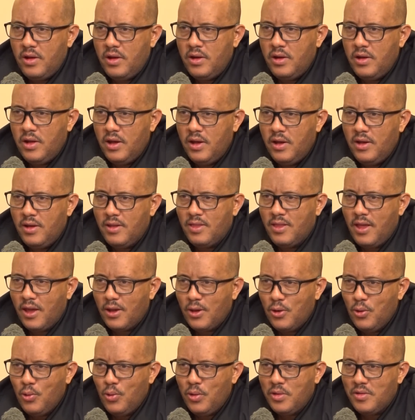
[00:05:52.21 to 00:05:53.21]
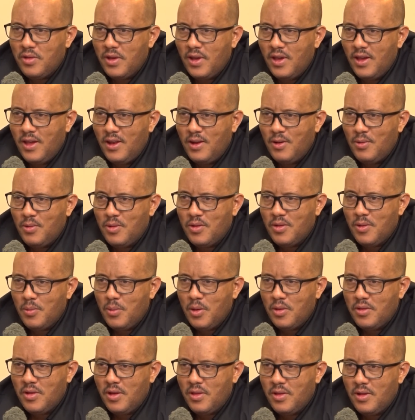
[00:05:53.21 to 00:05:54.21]
And thank you once again, Mr.
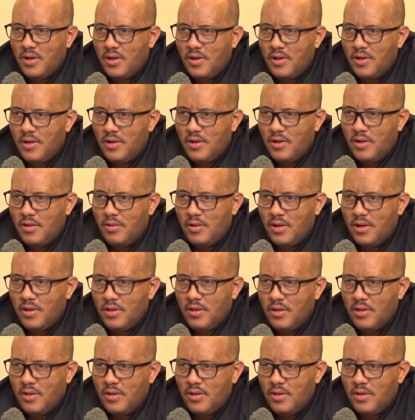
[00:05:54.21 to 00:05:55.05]
Ambassador. All right.